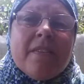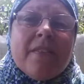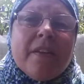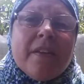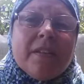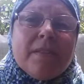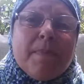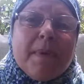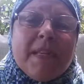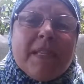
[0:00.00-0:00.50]

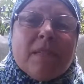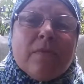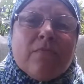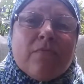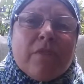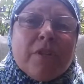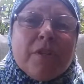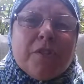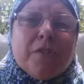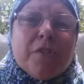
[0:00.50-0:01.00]
There's been some
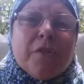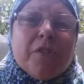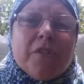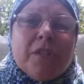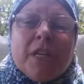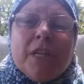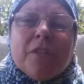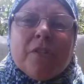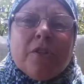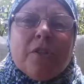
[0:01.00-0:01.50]

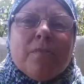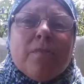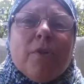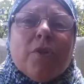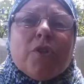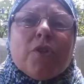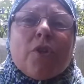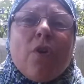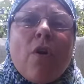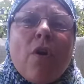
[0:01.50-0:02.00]
research into the
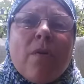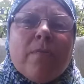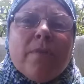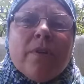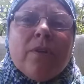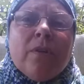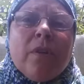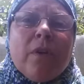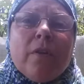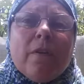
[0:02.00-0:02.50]
most
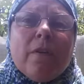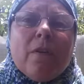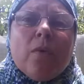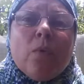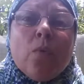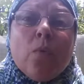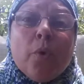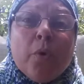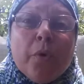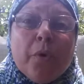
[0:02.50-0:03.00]
common
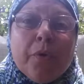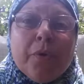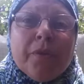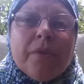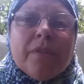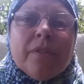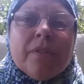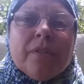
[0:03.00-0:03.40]
word